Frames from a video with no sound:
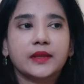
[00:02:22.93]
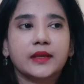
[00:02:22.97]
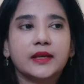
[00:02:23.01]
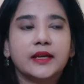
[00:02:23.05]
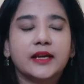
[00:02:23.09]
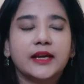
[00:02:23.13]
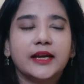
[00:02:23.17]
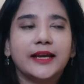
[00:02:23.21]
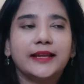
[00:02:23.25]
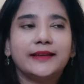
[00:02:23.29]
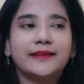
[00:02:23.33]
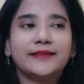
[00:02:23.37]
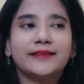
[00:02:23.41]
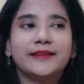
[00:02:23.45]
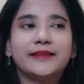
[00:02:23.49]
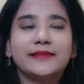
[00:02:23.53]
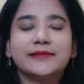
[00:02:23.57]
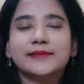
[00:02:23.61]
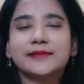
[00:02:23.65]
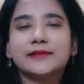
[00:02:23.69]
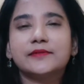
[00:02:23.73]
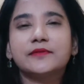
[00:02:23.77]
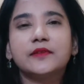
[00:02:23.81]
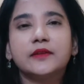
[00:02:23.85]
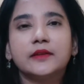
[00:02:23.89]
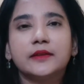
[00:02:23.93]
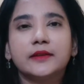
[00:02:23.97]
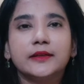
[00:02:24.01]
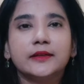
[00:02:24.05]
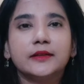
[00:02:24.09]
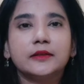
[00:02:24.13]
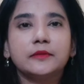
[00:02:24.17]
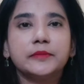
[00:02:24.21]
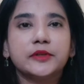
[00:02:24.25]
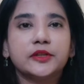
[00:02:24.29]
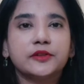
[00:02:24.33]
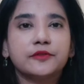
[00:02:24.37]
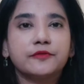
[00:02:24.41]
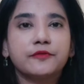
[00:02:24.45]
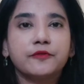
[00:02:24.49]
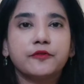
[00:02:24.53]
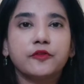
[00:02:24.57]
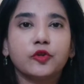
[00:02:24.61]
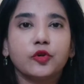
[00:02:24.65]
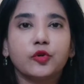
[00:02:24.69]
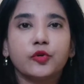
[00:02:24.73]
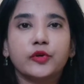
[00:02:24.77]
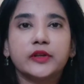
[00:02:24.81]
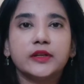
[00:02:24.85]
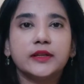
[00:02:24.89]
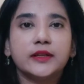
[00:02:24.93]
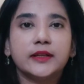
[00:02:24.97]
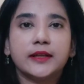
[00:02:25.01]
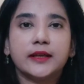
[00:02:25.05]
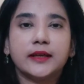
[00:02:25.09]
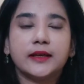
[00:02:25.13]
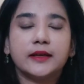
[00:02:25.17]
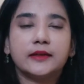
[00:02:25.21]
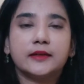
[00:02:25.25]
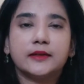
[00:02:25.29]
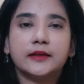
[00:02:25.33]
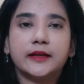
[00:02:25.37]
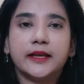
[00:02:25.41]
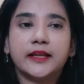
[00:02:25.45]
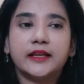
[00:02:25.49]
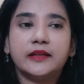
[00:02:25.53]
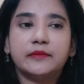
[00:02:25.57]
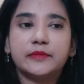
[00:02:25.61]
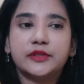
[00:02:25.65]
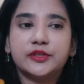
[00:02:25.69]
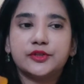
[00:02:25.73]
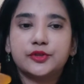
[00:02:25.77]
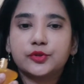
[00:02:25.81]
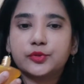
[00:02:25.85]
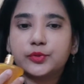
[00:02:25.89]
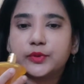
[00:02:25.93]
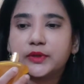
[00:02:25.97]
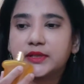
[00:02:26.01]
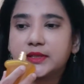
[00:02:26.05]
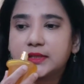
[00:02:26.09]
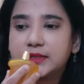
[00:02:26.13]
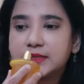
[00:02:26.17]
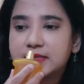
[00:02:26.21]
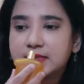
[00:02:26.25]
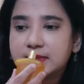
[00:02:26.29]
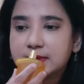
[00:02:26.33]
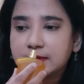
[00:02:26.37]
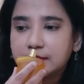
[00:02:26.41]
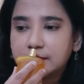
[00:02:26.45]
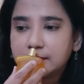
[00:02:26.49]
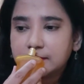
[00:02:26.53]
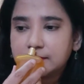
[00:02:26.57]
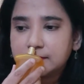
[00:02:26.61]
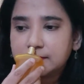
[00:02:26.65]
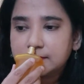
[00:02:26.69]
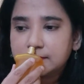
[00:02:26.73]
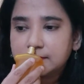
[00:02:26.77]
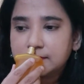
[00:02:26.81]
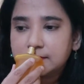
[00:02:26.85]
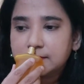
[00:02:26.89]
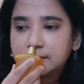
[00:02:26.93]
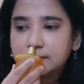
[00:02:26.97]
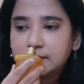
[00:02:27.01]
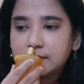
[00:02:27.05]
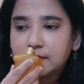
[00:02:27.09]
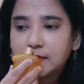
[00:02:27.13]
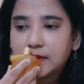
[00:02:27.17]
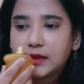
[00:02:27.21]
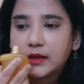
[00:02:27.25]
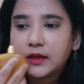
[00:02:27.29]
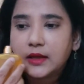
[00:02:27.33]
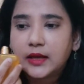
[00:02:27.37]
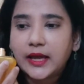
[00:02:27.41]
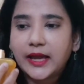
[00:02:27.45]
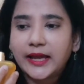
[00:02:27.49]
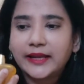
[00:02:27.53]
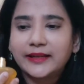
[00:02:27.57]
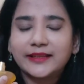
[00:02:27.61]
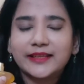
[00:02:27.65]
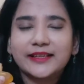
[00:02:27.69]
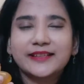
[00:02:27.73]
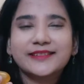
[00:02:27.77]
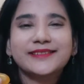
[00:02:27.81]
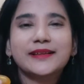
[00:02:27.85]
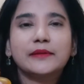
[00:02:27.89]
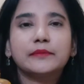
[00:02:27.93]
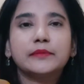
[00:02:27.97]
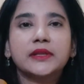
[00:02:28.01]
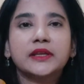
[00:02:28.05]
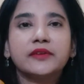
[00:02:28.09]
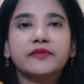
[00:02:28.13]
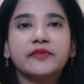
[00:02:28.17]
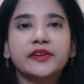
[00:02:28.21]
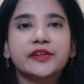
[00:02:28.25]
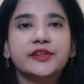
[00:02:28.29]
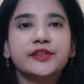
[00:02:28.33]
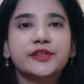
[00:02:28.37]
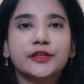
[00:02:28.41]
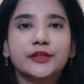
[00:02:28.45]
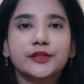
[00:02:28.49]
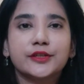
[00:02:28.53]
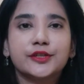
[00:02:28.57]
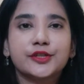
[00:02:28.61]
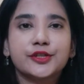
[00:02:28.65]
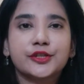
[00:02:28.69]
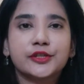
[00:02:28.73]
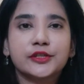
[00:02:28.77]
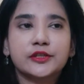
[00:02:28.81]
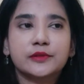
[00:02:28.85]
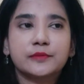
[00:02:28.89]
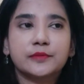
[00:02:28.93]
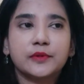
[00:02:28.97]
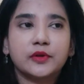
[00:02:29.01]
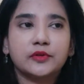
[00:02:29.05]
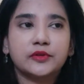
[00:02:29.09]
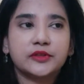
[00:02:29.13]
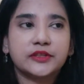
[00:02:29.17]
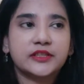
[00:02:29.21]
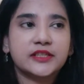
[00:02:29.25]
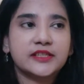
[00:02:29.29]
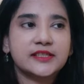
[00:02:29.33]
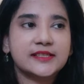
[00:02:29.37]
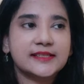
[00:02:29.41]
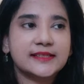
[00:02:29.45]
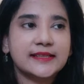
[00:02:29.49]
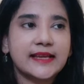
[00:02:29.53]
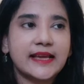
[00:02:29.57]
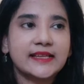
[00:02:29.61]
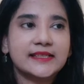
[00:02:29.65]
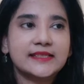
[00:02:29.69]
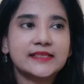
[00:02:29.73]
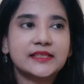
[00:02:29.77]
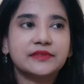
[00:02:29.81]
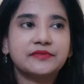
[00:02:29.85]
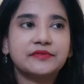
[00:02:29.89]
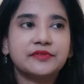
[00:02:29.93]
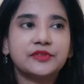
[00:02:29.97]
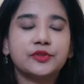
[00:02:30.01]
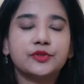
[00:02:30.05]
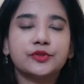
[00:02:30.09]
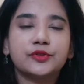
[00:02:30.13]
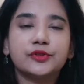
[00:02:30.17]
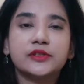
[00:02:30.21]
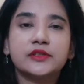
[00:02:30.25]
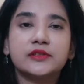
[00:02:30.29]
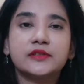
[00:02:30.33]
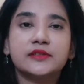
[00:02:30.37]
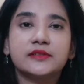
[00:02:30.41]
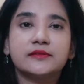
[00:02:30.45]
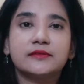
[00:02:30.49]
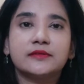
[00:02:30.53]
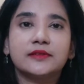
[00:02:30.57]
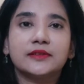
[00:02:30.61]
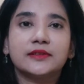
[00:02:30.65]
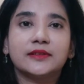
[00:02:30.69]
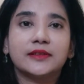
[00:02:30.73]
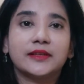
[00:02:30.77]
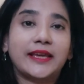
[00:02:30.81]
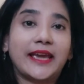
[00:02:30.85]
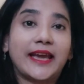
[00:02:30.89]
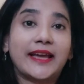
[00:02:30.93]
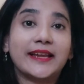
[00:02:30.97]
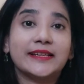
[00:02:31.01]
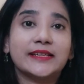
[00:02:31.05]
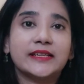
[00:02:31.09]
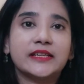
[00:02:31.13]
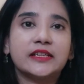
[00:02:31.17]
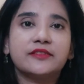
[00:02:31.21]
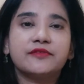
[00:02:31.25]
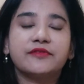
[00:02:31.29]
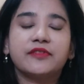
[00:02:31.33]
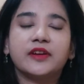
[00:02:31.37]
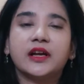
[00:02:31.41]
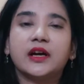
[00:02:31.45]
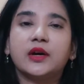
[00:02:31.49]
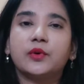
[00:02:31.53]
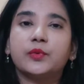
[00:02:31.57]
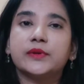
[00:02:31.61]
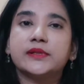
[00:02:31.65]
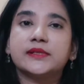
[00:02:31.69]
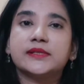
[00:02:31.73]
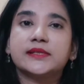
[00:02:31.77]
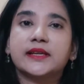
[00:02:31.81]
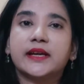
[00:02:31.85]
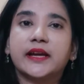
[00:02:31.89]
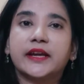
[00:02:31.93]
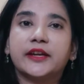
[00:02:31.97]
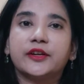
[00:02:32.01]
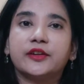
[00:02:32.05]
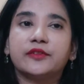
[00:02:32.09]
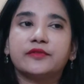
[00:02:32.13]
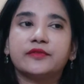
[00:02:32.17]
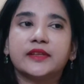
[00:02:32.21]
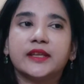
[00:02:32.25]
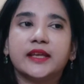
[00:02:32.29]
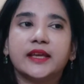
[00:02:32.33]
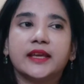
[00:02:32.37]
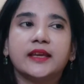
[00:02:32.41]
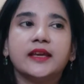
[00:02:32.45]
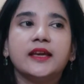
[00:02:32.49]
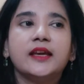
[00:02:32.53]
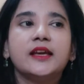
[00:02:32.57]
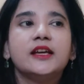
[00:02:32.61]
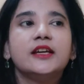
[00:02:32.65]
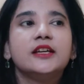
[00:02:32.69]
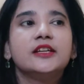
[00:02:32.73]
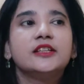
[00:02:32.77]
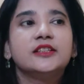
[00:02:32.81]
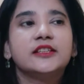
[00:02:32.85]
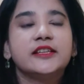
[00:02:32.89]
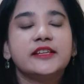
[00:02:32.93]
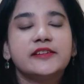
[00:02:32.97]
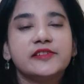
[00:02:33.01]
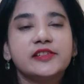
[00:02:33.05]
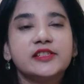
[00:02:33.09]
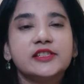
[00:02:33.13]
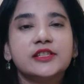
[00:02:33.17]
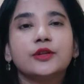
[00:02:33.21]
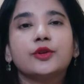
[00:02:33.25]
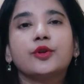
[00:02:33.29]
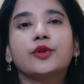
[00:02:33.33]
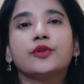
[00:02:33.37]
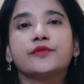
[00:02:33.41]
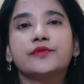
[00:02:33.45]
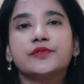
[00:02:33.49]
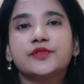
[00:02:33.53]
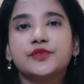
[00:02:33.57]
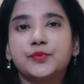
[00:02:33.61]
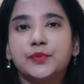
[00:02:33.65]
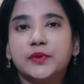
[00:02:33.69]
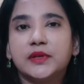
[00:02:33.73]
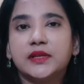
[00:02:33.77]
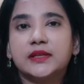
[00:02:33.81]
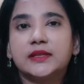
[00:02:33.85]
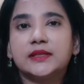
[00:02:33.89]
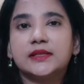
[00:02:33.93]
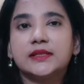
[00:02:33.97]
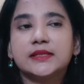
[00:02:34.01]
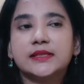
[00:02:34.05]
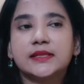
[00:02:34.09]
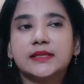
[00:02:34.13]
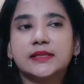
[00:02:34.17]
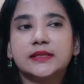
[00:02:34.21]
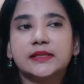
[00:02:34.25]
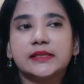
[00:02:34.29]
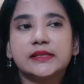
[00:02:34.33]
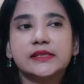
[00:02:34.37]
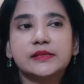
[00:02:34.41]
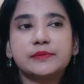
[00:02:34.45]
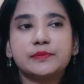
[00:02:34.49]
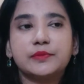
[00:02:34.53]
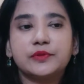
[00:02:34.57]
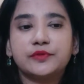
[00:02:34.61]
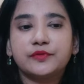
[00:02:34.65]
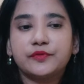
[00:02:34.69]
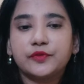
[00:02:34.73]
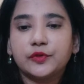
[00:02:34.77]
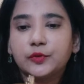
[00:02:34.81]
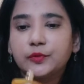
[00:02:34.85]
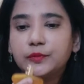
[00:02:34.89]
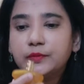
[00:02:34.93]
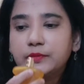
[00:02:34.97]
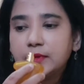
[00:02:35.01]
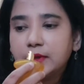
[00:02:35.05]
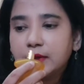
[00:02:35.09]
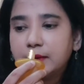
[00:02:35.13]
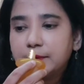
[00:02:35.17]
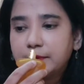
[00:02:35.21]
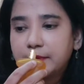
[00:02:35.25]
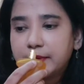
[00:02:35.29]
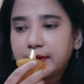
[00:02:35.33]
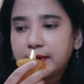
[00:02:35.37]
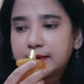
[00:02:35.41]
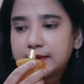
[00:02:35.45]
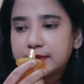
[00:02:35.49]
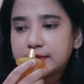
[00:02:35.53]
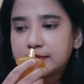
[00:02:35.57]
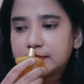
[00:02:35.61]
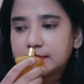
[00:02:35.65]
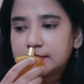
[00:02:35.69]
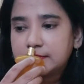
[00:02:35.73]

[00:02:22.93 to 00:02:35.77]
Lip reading: and there's a little bit of floral element to it. And there's something very delicious about it. It's as if candied flowers kind of thing. There is a lot of sweetness in this perfume, but